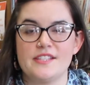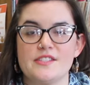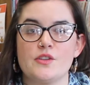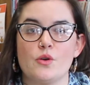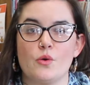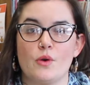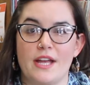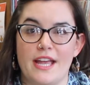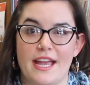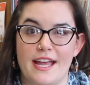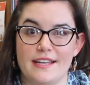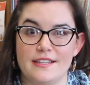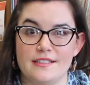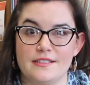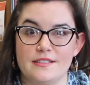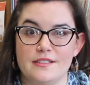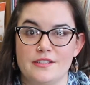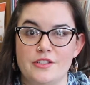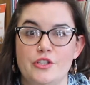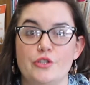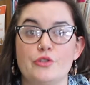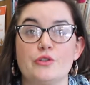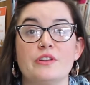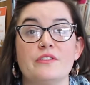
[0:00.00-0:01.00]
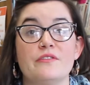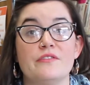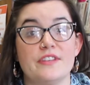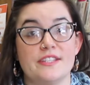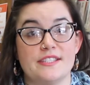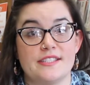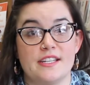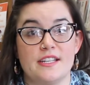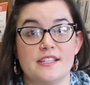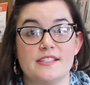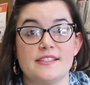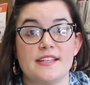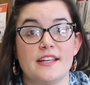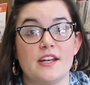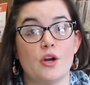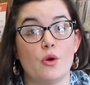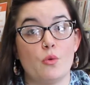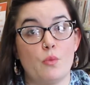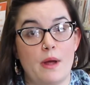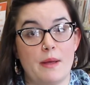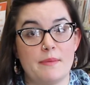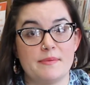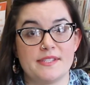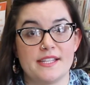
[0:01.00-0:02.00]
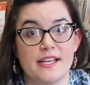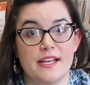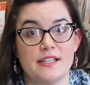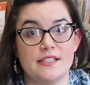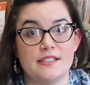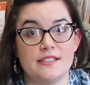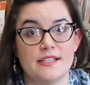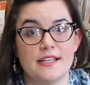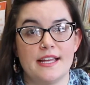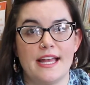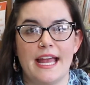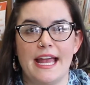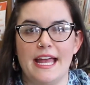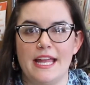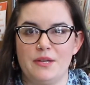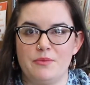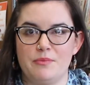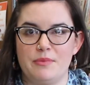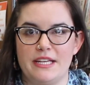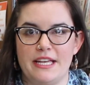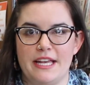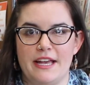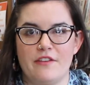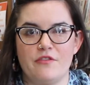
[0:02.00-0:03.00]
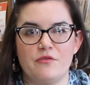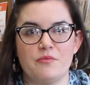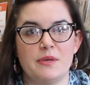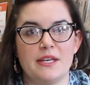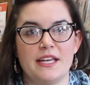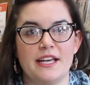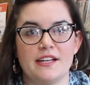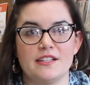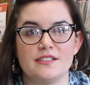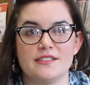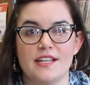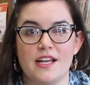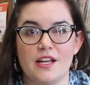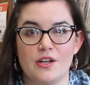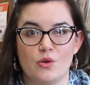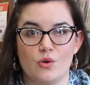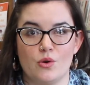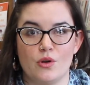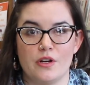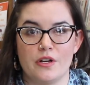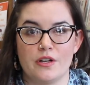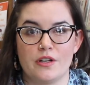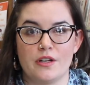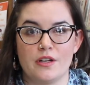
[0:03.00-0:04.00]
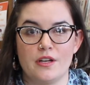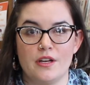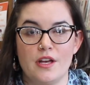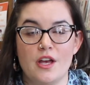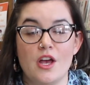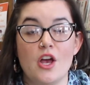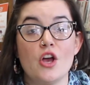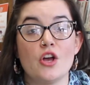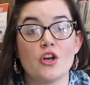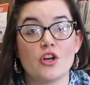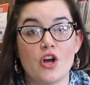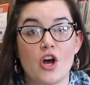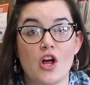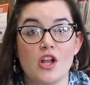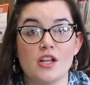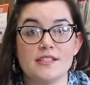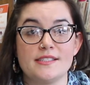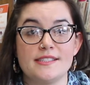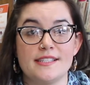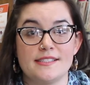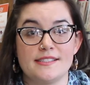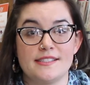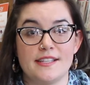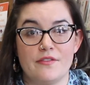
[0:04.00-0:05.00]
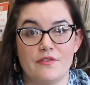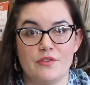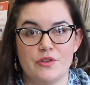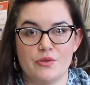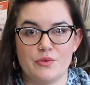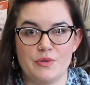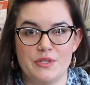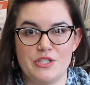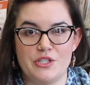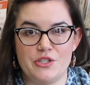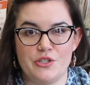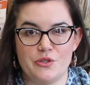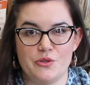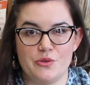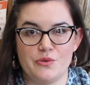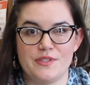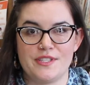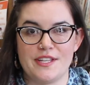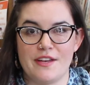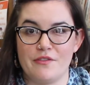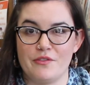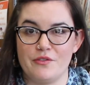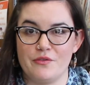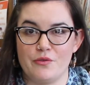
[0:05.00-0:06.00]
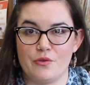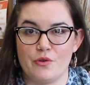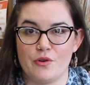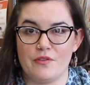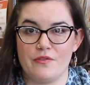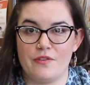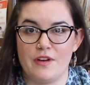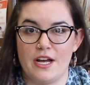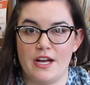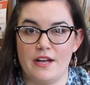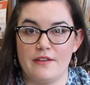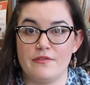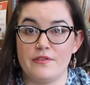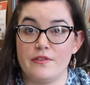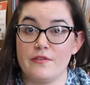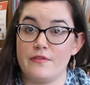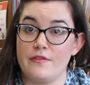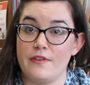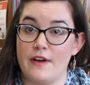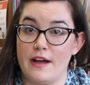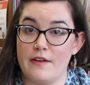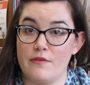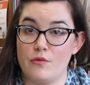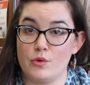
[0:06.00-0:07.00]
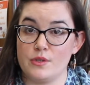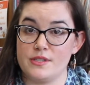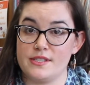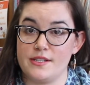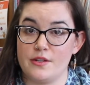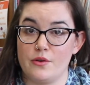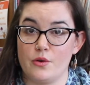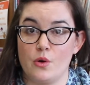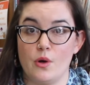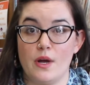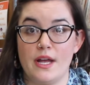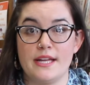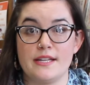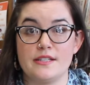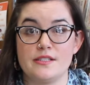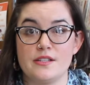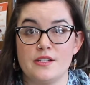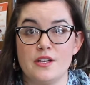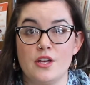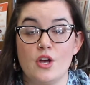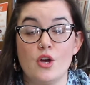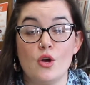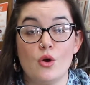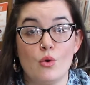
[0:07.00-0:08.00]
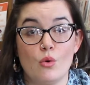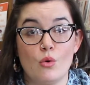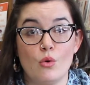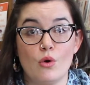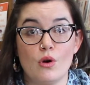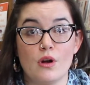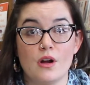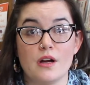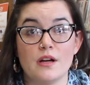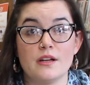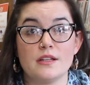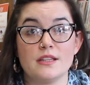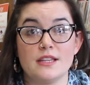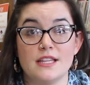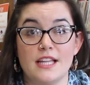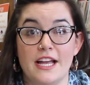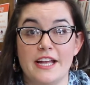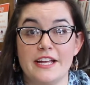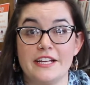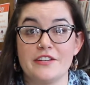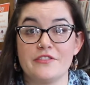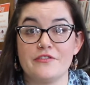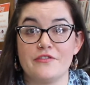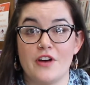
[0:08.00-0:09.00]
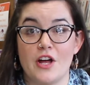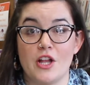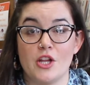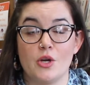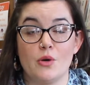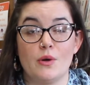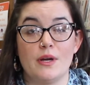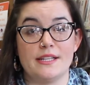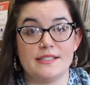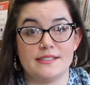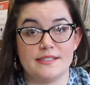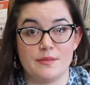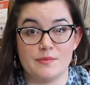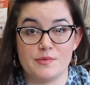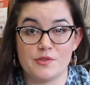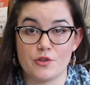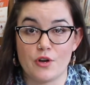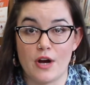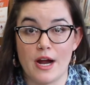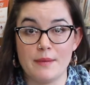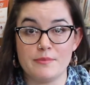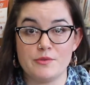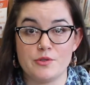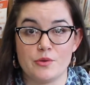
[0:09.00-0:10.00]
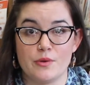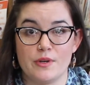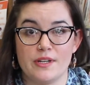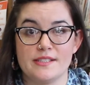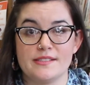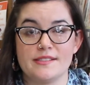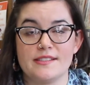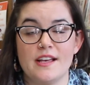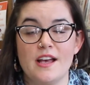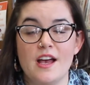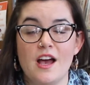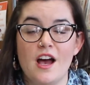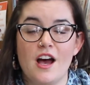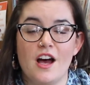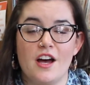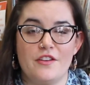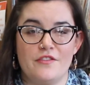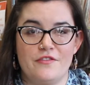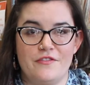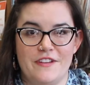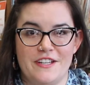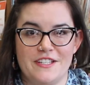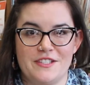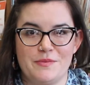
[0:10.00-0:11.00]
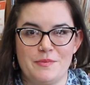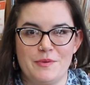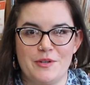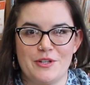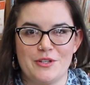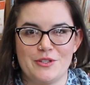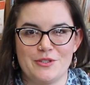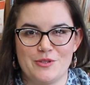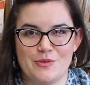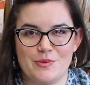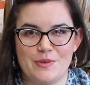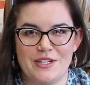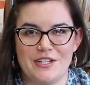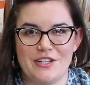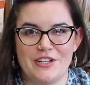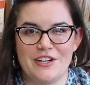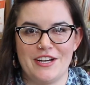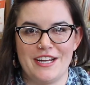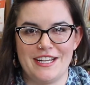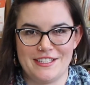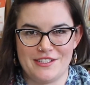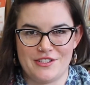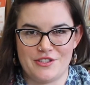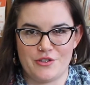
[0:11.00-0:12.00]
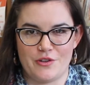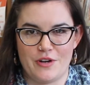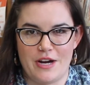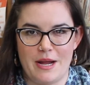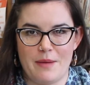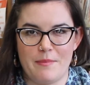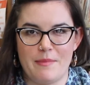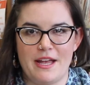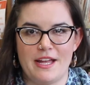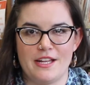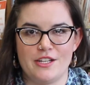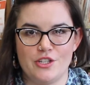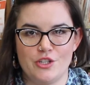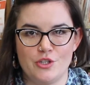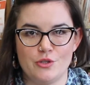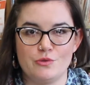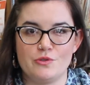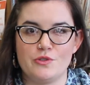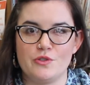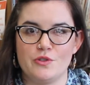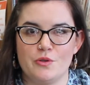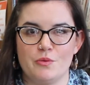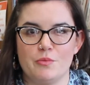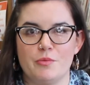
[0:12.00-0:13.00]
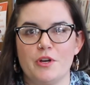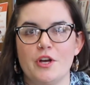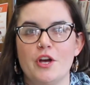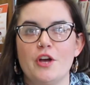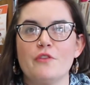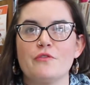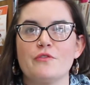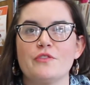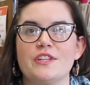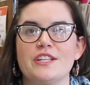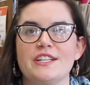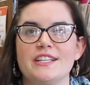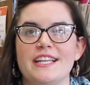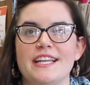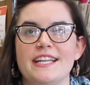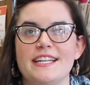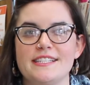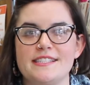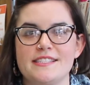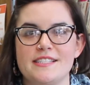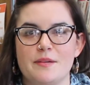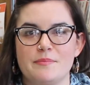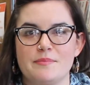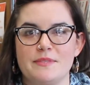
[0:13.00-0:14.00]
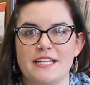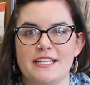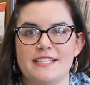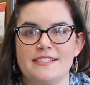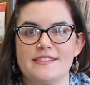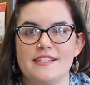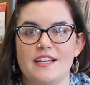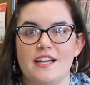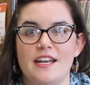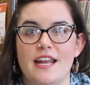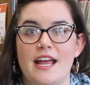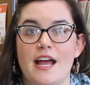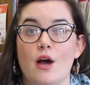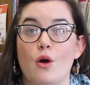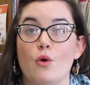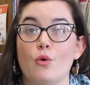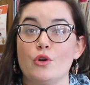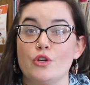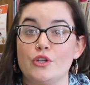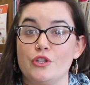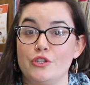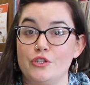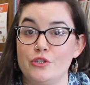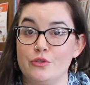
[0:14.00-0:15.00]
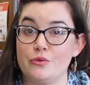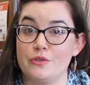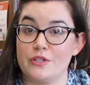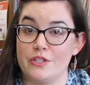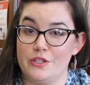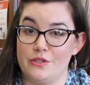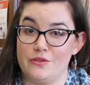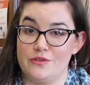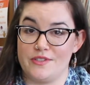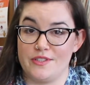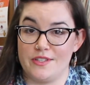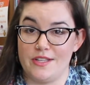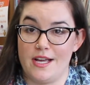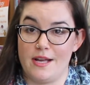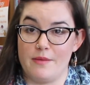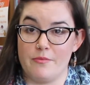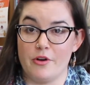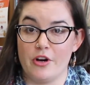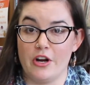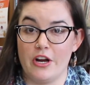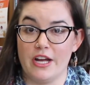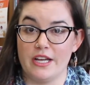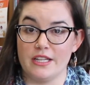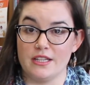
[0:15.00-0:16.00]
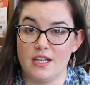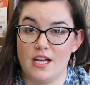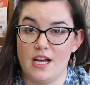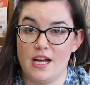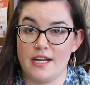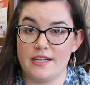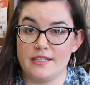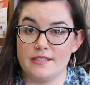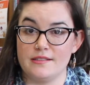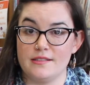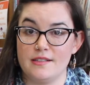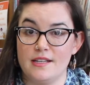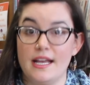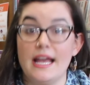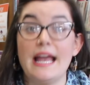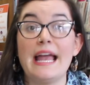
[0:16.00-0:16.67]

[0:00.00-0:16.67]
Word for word: So, again, you can visit us at our website, nbfpl.org, call us at 732 745 5108, or like, follow, and subscribe to us on Facebook, Twitter, Instagram, and YouTube for the latest updates on how you can use the library online.